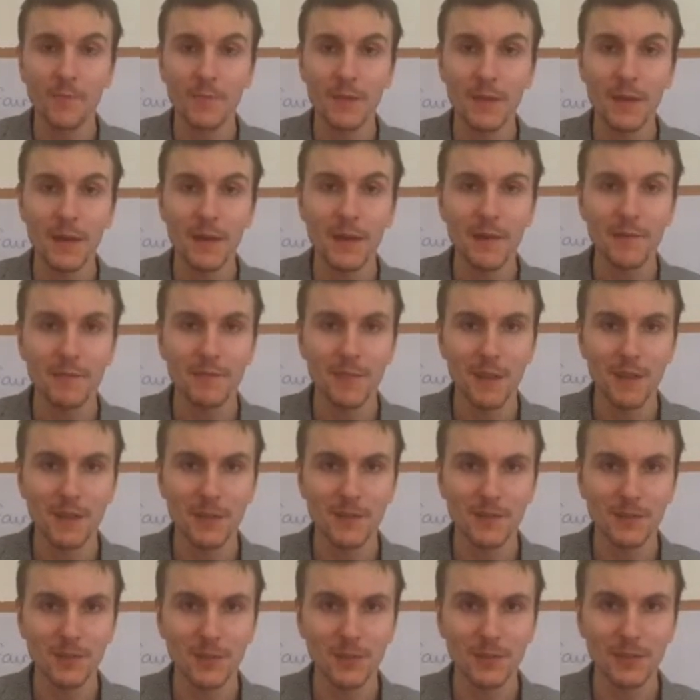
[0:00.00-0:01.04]
Yeah, if
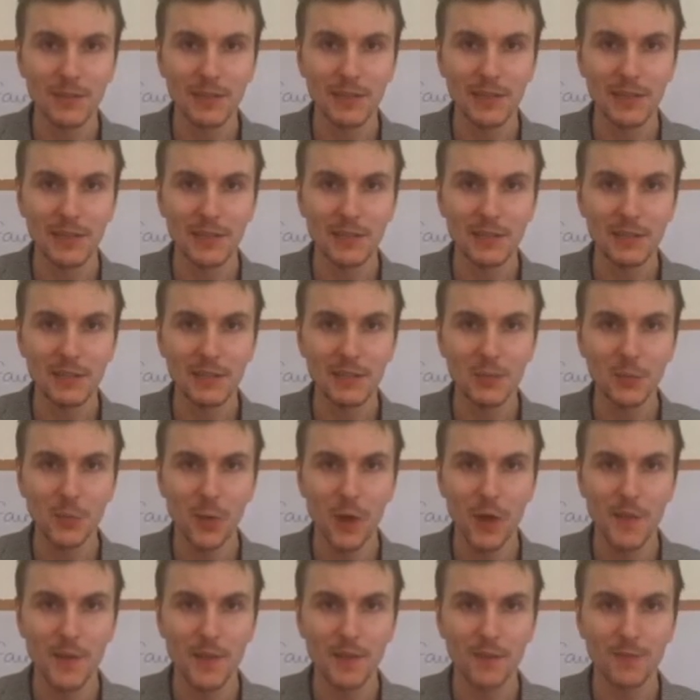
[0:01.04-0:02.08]
that's not clear to you
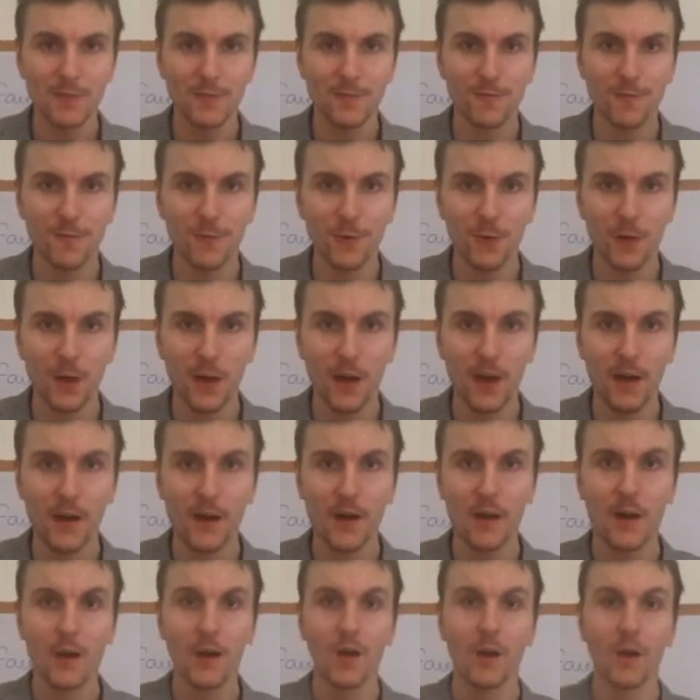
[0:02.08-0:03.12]
why that's fera
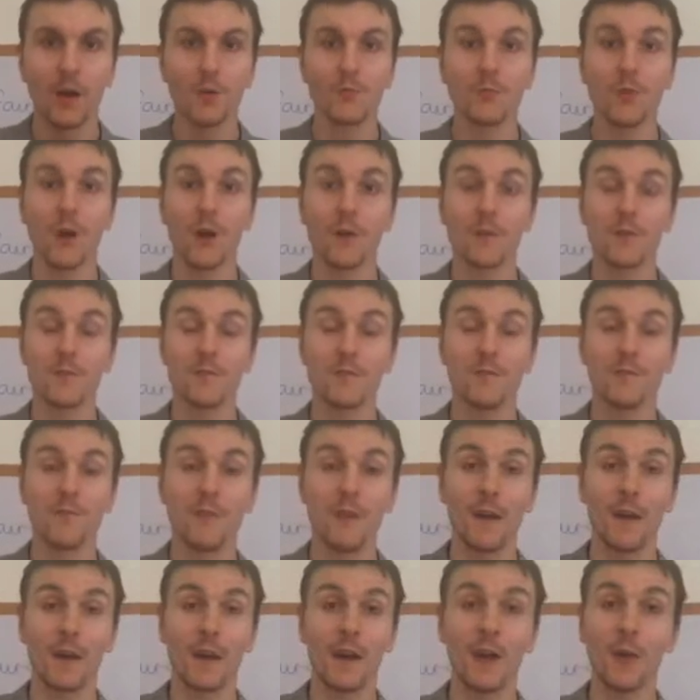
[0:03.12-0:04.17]
rather than
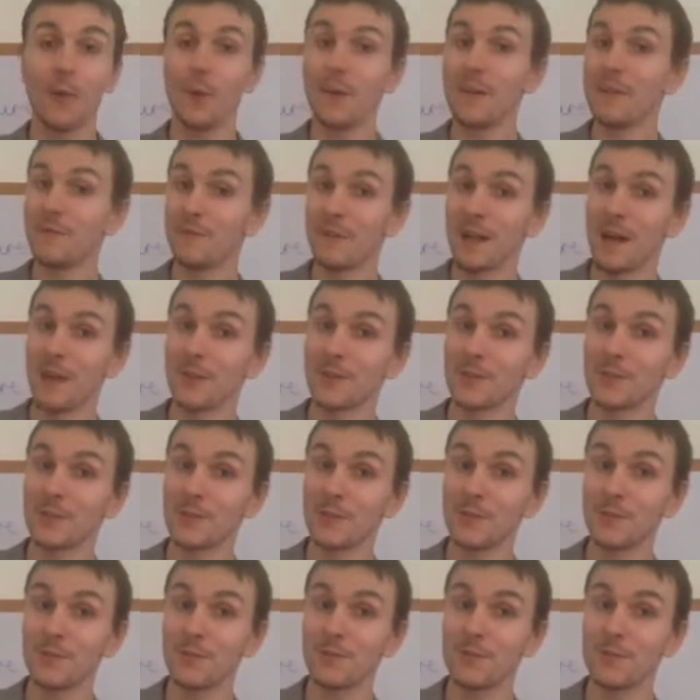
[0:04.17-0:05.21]
fera, or even how to
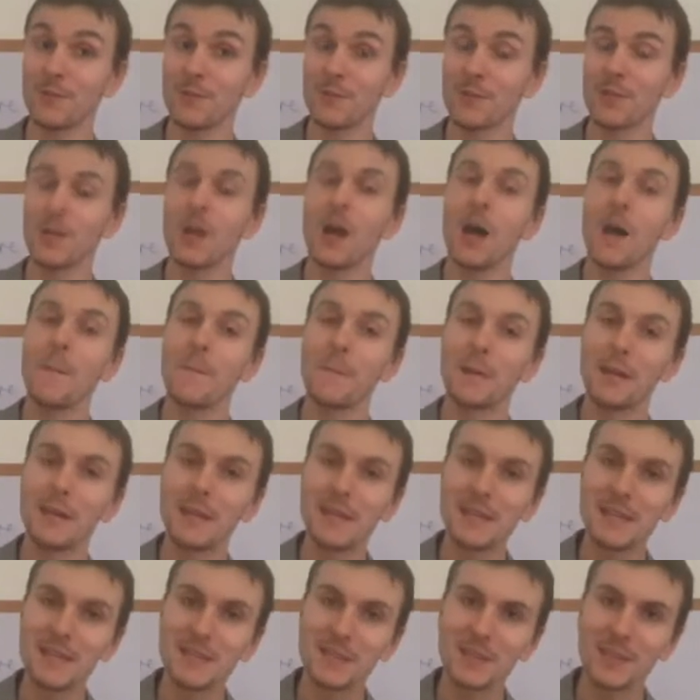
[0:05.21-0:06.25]
do the future,
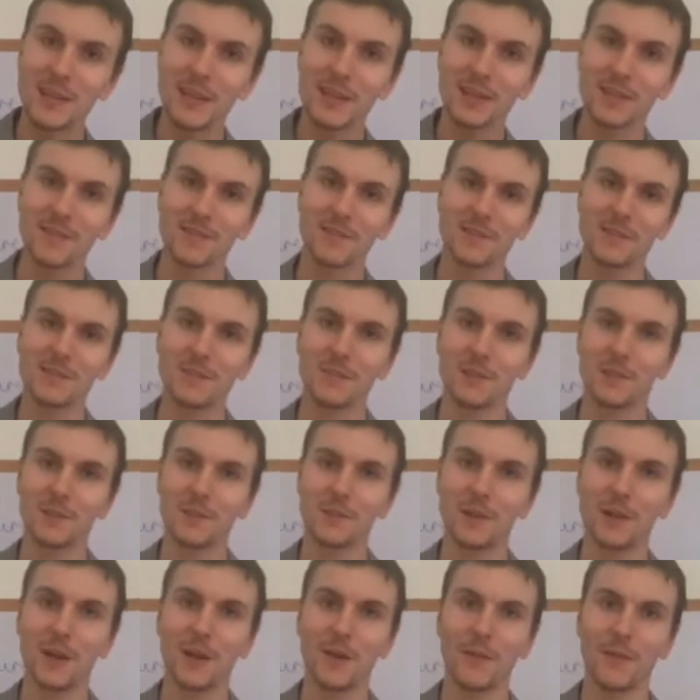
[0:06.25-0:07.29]
please check the
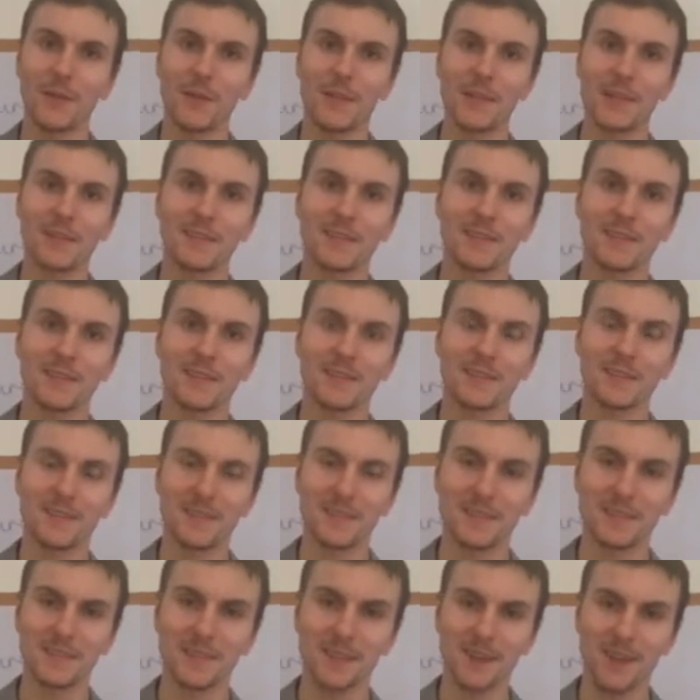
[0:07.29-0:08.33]
video on the list to
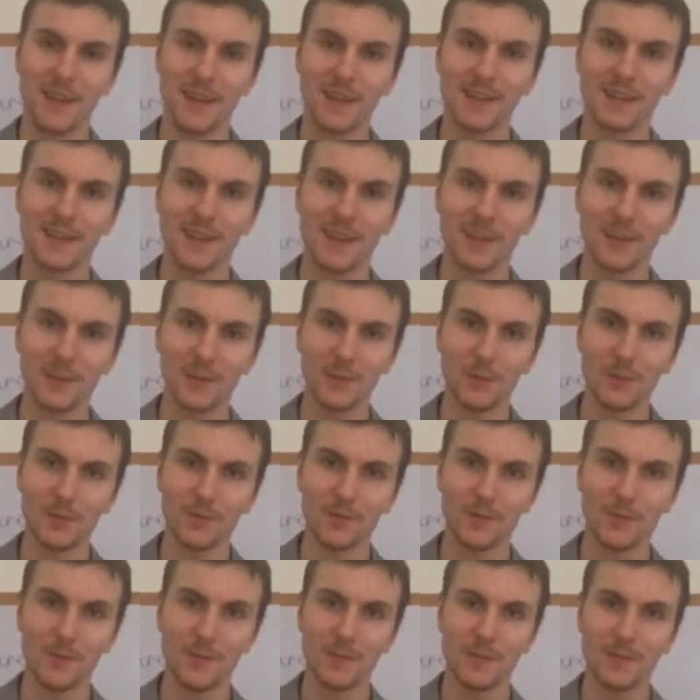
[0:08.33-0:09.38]
the side and have a look
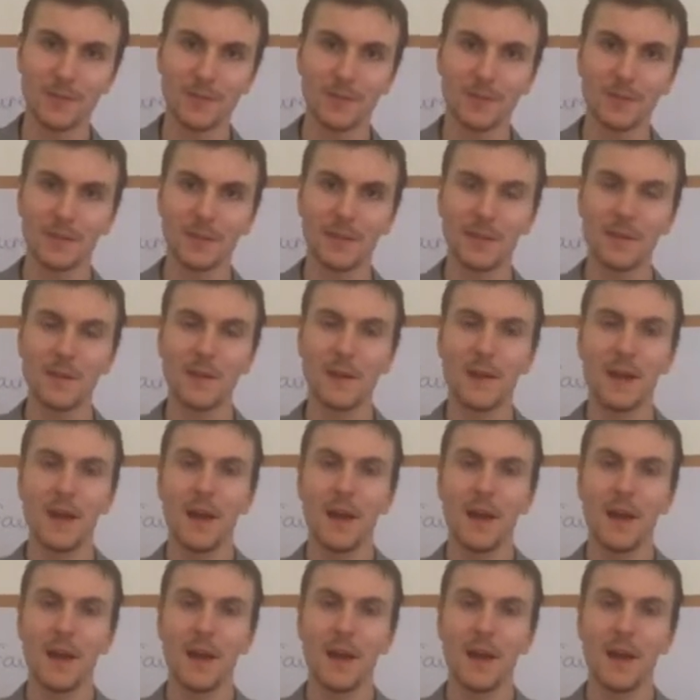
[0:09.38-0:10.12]
for it, okay?